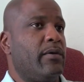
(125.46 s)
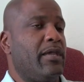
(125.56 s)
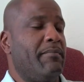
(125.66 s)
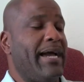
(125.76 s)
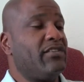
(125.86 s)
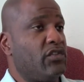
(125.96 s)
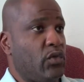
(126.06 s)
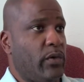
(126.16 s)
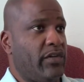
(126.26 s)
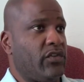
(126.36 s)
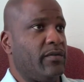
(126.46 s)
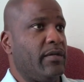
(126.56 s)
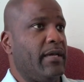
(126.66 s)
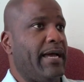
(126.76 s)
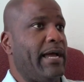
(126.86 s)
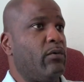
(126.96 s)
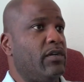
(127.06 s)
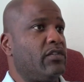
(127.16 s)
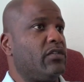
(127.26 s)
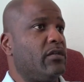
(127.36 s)
In my situation, I
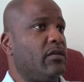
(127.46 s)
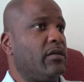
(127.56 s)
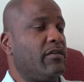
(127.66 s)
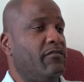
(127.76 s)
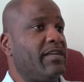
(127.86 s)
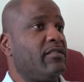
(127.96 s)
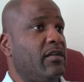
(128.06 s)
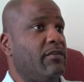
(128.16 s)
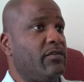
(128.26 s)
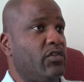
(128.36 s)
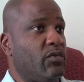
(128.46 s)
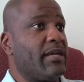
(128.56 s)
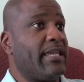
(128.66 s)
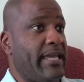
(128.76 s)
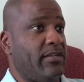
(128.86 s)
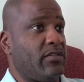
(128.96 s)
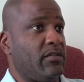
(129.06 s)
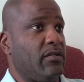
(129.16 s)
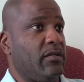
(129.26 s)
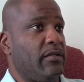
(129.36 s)
was convicted of a drug case